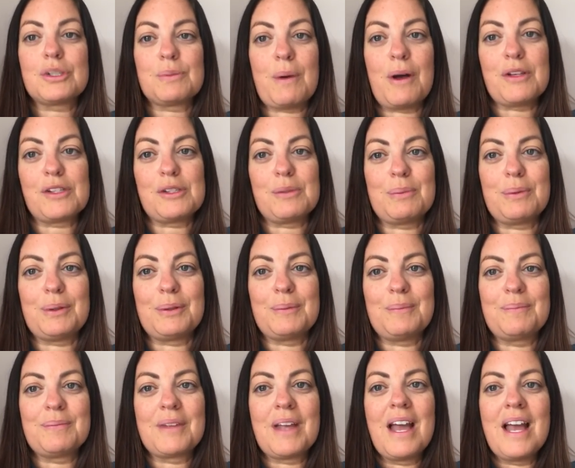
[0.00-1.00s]
possible.
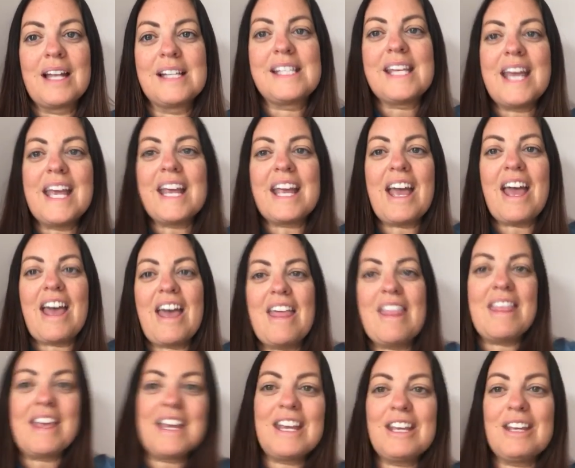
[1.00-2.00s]
Take care.
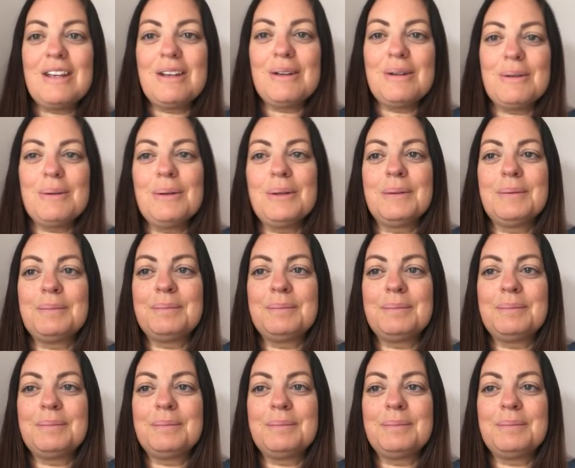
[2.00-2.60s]
Thank you.